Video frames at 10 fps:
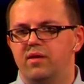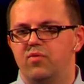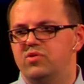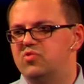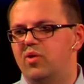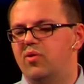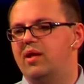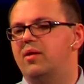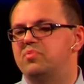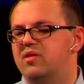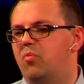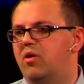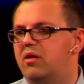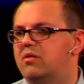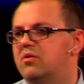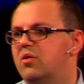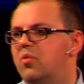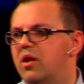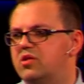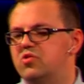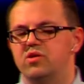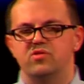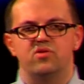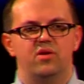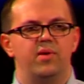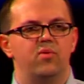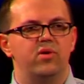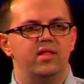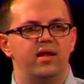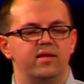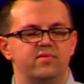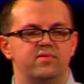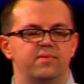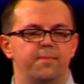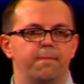We just want to end up somewhere. We're not too concerned about where that is.